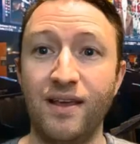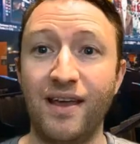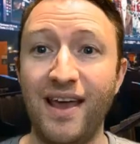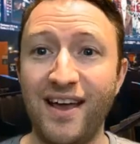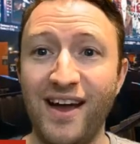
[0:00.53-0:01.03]

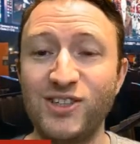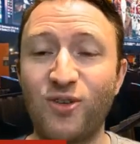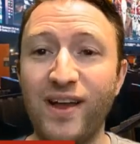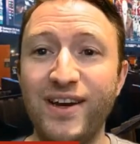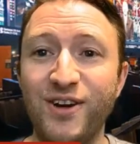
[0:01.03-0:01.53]
Hey guys,
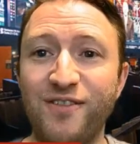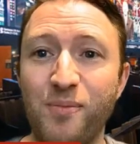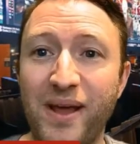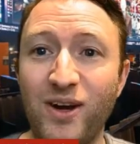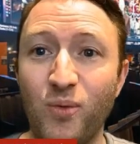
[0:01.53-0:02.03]
Ryan here for
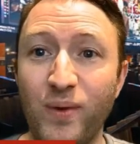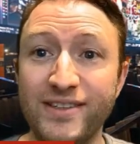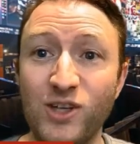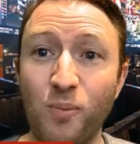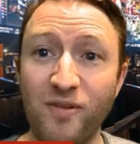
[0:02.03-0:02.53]
Bender
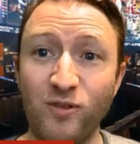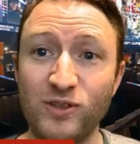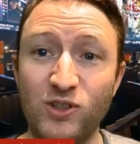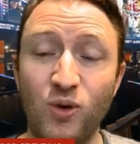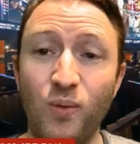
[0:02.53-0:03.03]
Wins. Hope
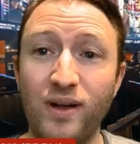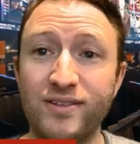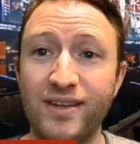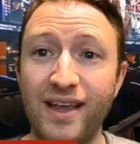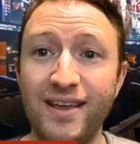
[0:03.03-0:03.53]
everyone's doing well
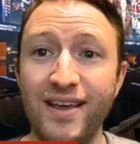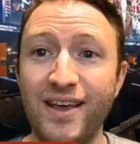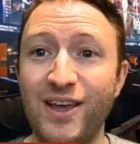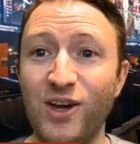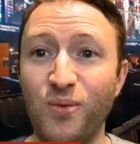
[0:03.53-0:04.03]
today.
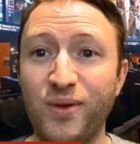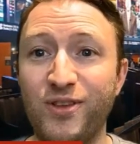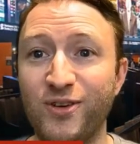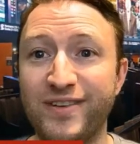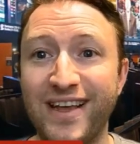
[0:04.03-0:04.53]
Here with
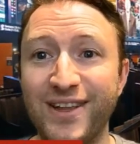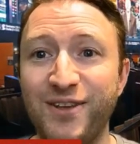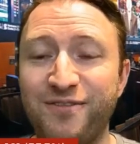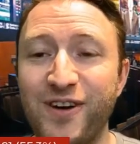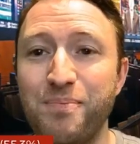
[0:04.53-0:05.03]
your daily
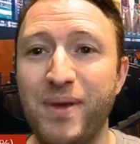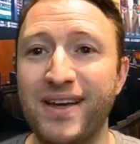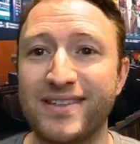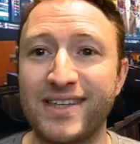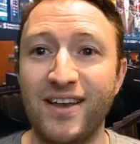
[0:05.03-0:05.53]
free
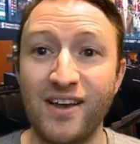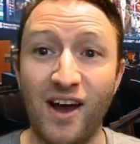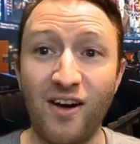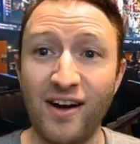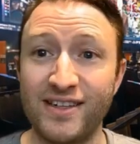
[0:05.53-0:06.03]
picks.
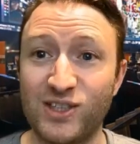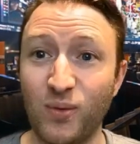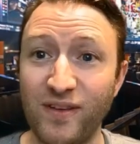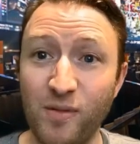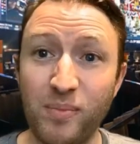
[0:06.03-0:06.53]
All right, so
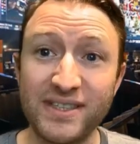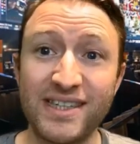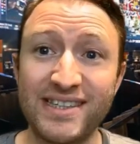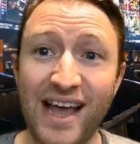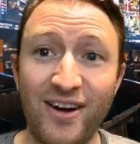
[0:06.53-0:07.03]
we have a busy
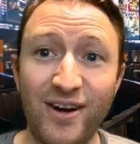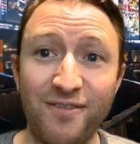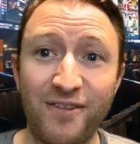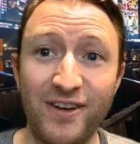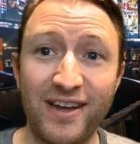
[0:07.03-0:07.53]
Saturday
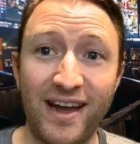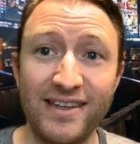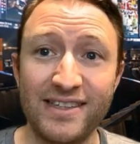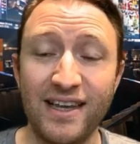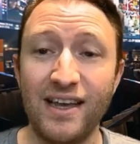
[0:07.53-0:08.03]
for you
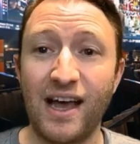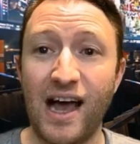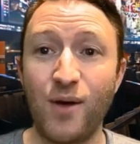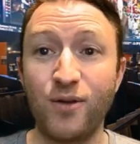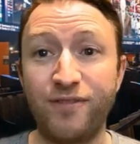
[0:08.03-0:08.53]
guys.
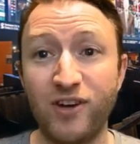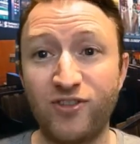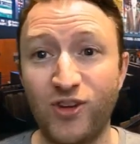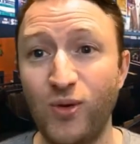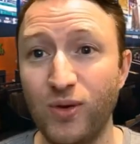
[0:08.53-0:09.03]
We
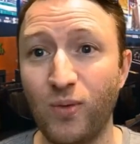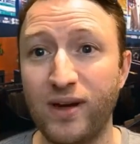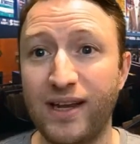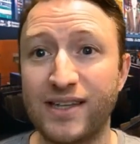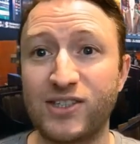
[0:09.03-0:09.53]
finished
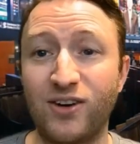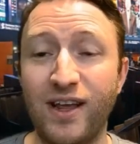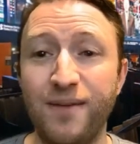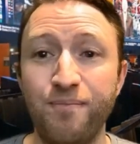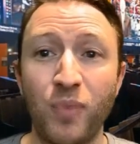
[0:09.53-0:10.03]
2-1
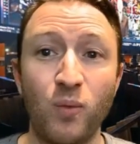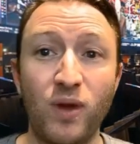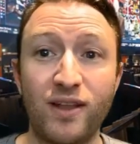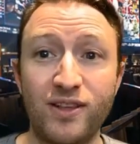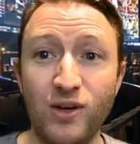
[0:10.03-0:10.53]
yesterday. We
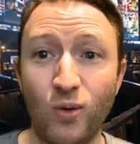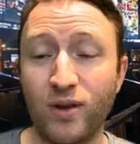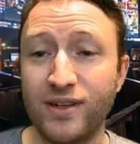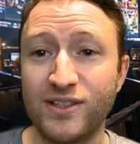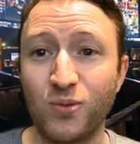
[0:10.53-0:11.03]
got the New
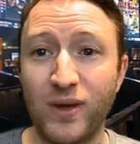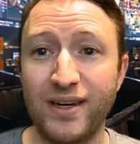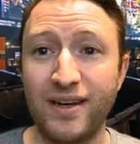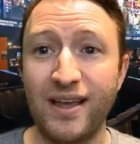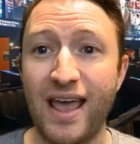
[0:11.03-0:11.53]
Orleans
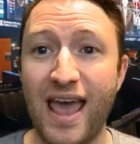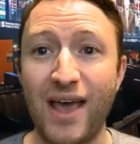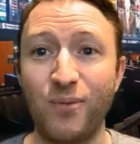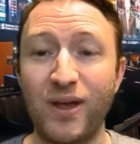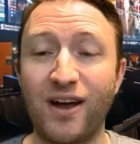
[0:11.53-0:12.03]
win,
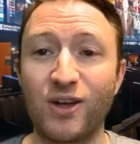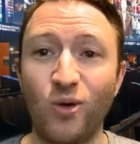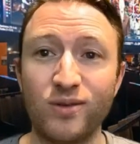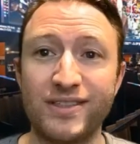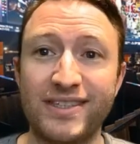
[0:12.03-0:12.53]
and we got
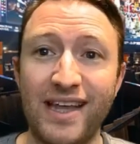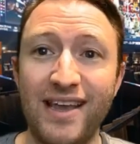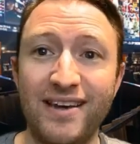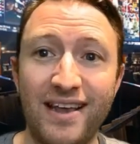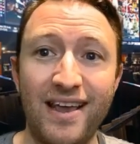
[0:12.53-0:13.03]
Golden
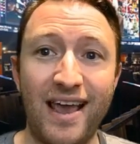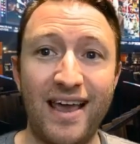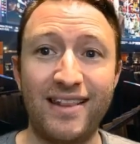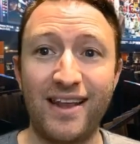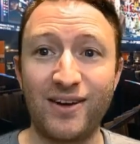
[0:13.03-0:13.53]
State,
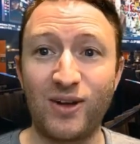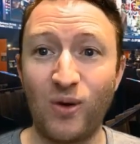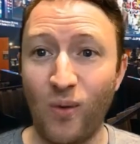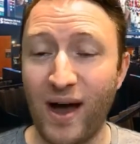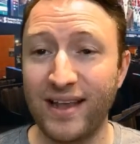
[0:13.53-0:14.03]
and then
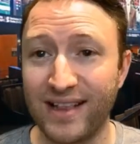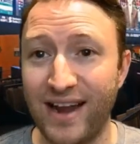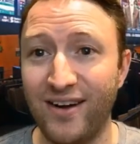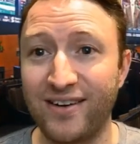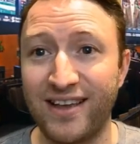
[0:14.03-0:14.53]
Kawhi
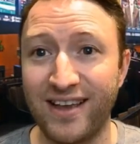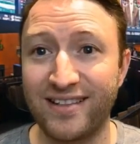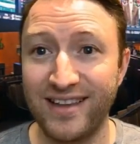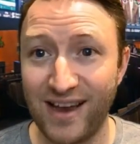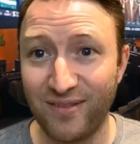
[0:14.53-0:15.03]
Leonard kicked
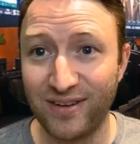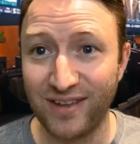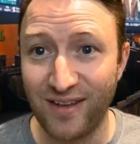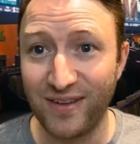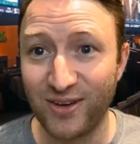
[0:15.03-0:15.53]
the
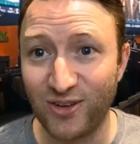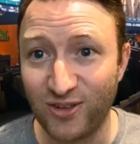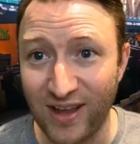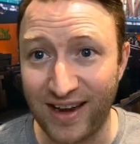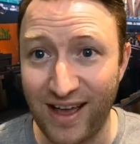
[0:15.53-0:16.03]
ever-loving
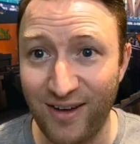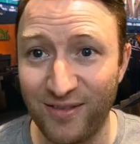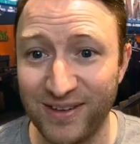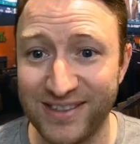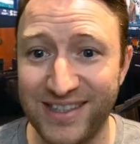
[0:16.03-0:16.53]
shit out
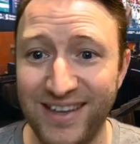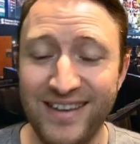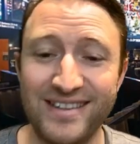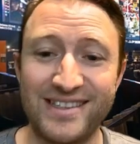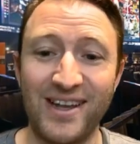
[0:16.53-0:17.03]
of us.
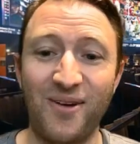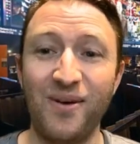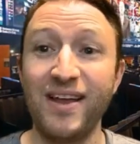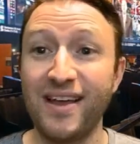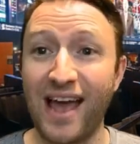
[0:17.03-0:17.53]

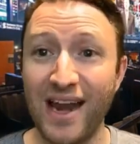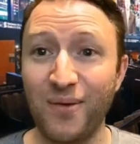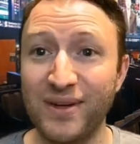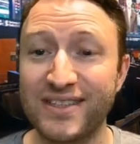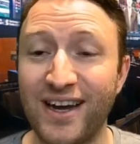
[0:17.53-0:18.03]
So
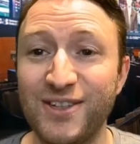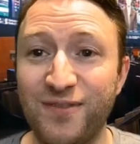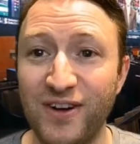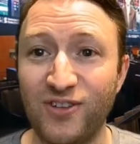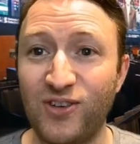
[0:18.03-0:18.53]
anyways, guys,
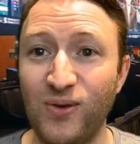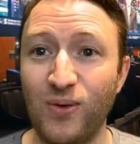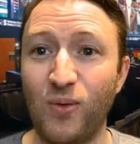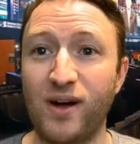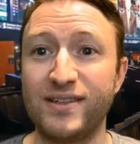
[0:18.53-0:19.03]
finished
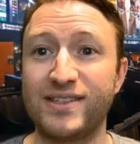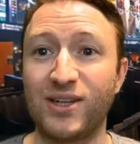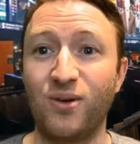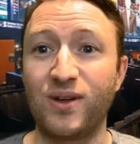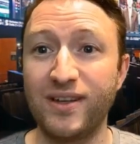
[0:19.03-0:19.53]
2-1,
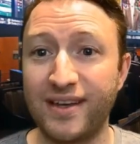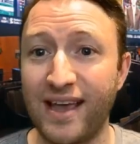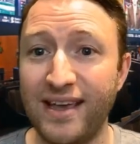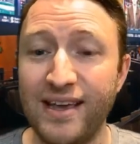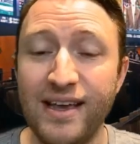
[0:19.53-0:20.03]
so good
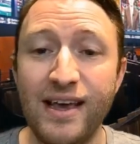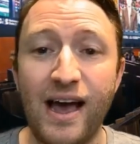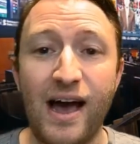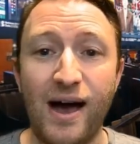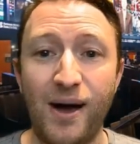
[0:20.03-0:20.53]
day.
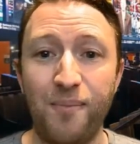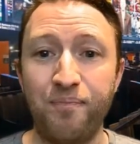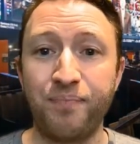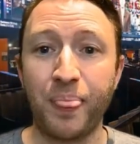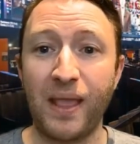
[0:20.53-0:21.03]

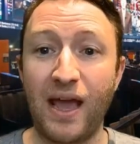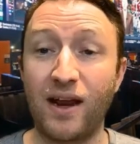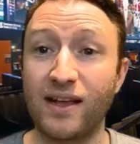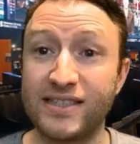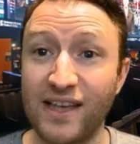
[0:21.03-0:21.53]
And I
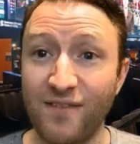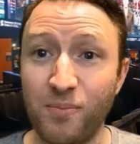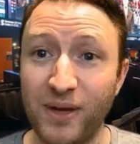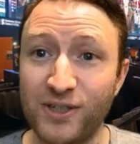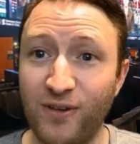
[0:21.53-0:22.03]
got
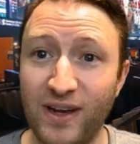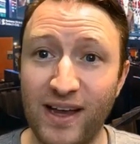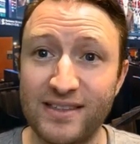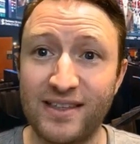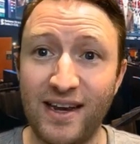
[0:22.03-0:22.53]
7 picks for you
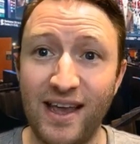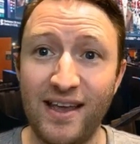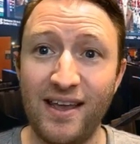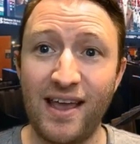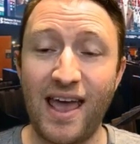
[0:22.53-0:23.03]
guys
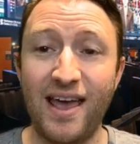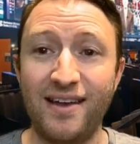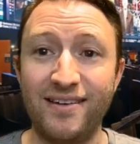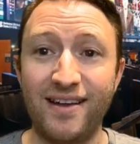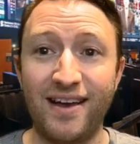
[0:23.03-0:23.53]
today,
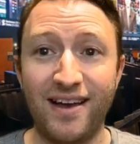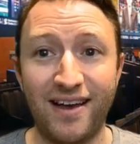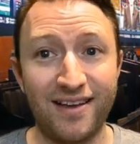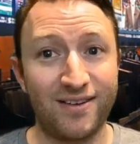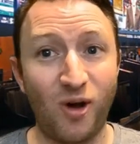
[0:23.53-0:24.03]
and
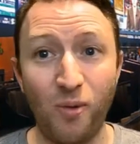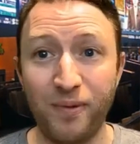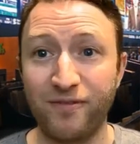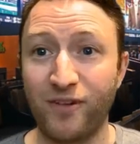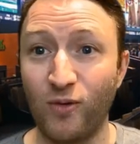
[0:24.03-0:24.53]

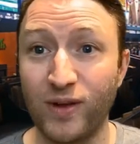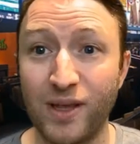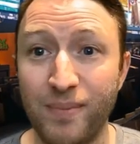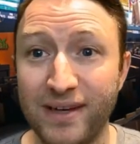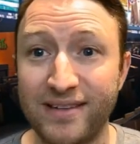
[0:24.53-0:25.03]
hoping for a
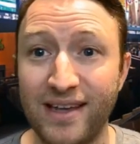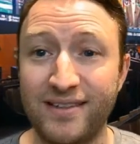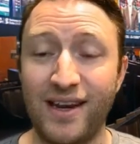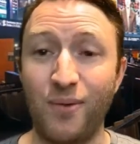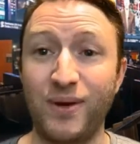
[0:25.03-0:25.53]
really big day
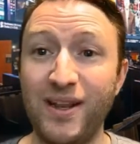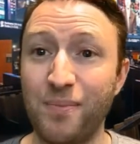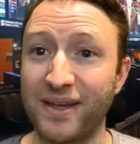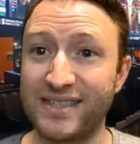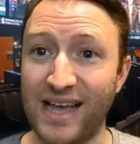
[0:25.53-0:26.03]
today. We need a
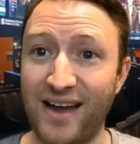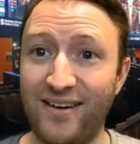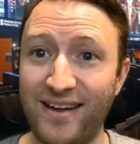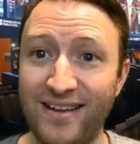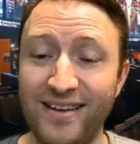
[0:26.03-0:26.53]
big
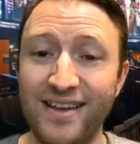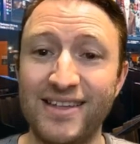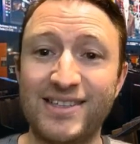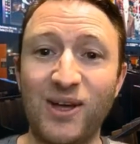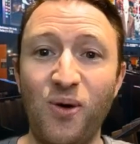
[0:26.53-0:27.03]
Saturday.
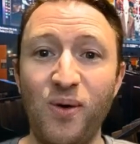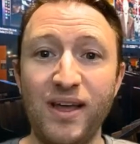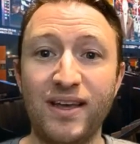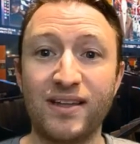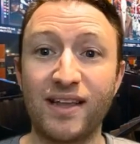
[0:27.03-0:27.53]
So
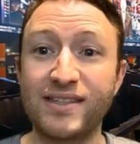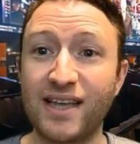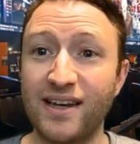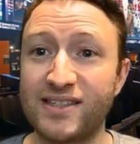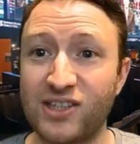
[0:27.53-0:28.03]
let's
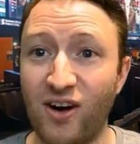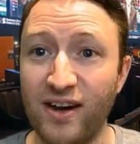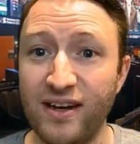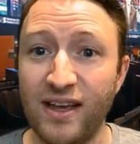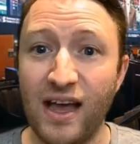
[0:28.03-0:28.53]
get it started.